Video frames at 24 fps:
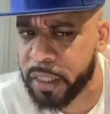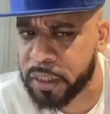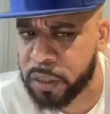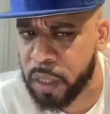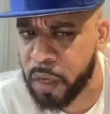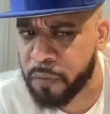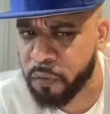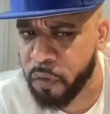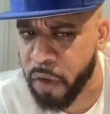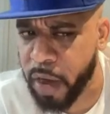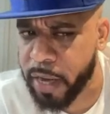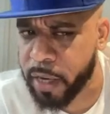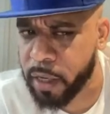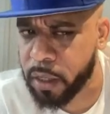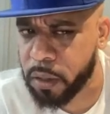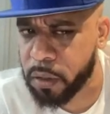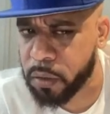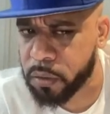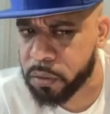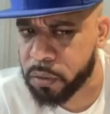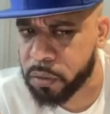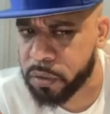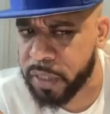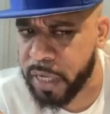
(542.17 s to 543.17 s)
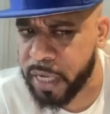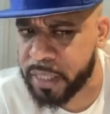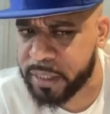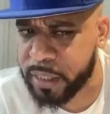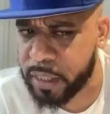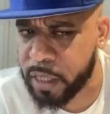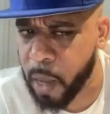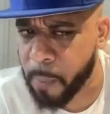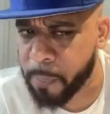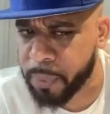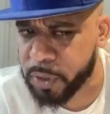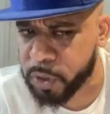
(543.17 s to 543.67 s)
and stuff, right? I
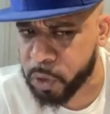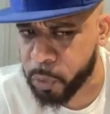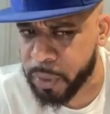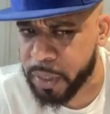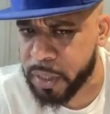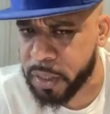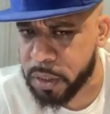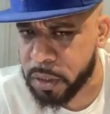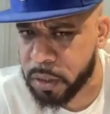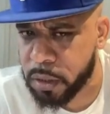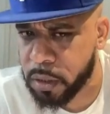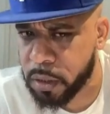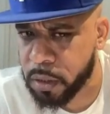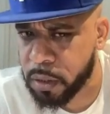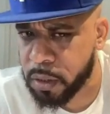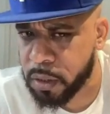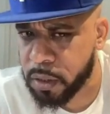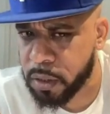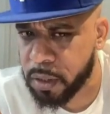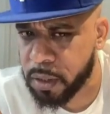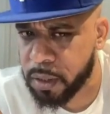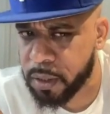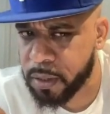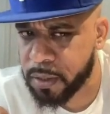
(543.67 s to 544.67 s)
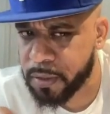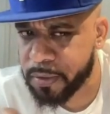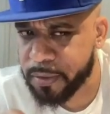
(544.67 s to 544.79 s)
don't have a Twitter, my boy. You